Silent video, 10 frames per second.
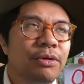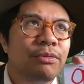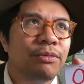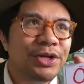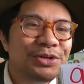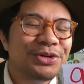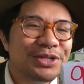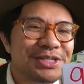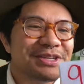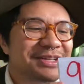what do you
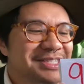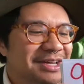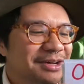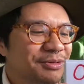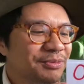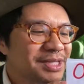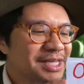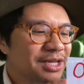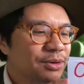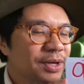notice when we
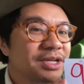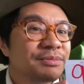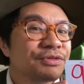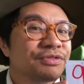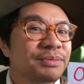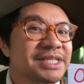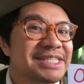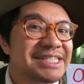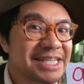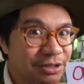take away a number from
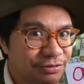itself?